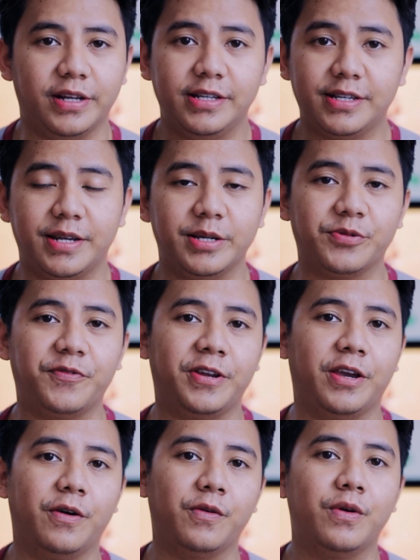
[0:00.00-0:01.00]
In today's
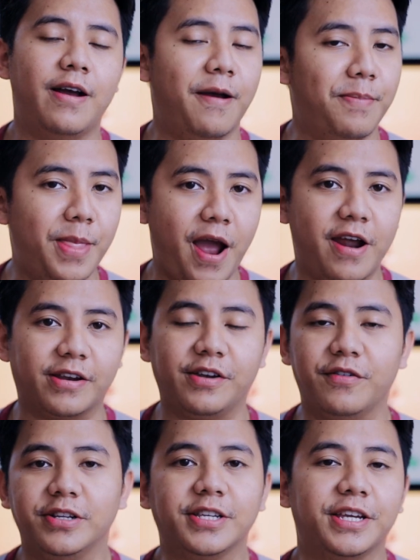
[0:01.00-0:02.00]
video, I'm not
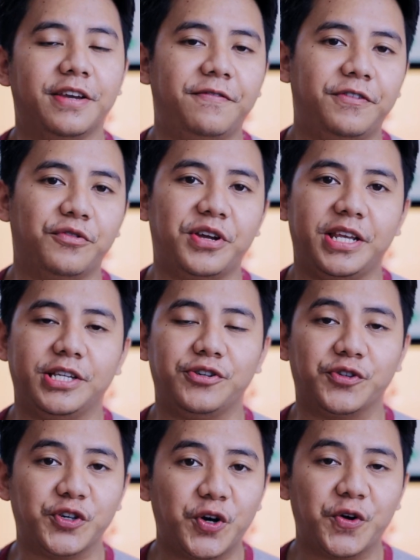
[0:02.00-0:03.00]
going to give you any
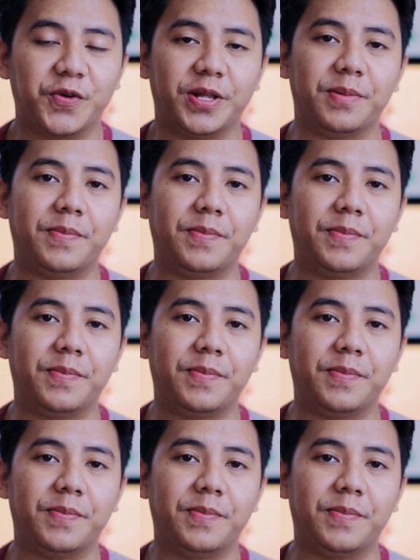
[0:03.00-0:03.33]
tutorial,